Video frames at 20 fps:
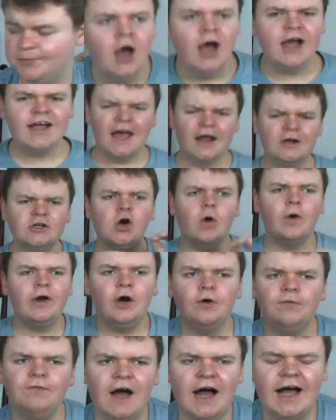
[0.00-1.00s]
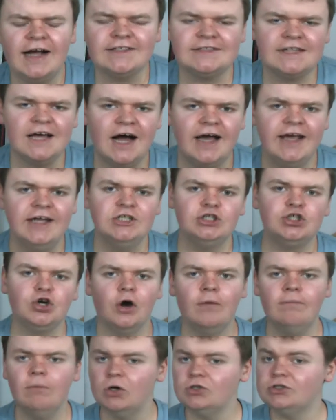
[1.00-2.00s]
Again, going off acts that I
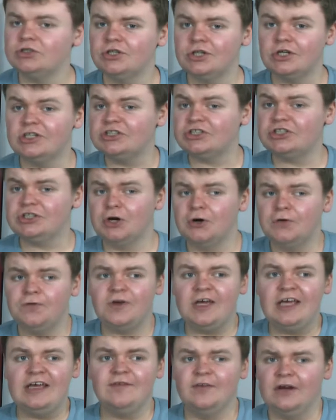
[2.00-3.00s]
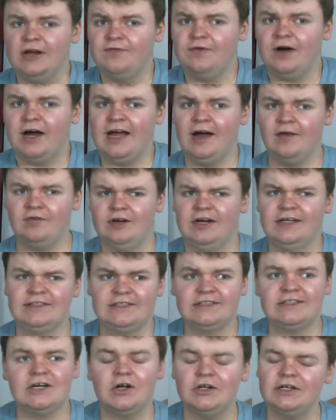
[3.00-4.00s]
enjoy most of their stuff, even if I haven't
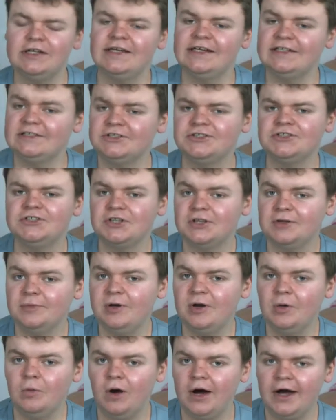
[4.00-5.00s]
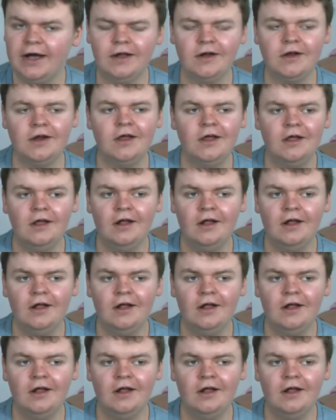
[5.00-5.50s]
necessarily listened to them in a while,